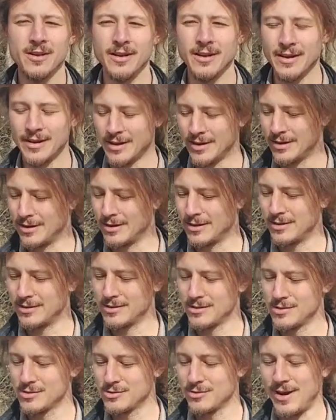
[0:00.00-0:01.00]

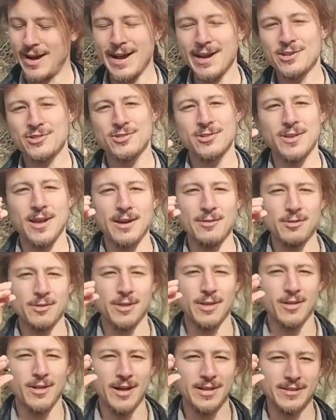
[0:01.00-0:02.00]
So I
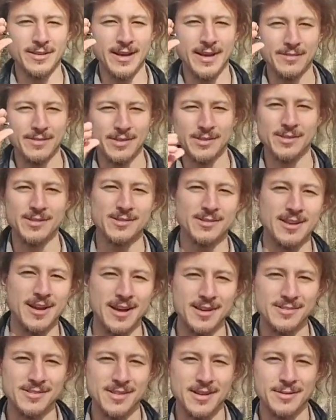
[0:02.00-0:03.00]
really liked having these
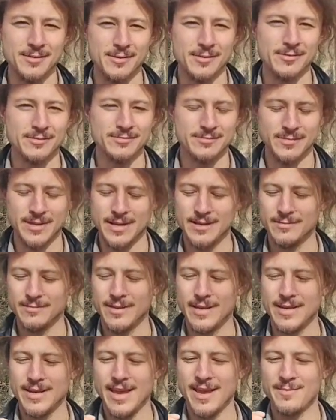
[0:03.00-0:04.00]
guys.
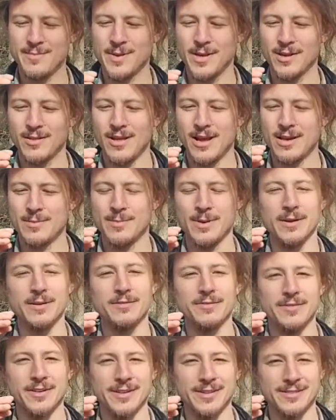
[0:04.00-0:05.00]
They gave me a lot of
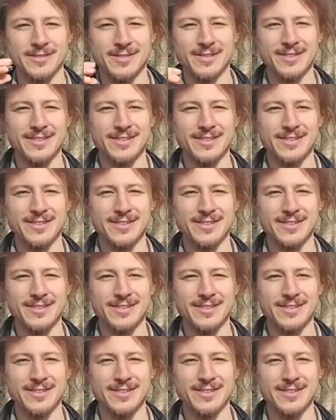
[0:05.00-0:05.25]
benefit.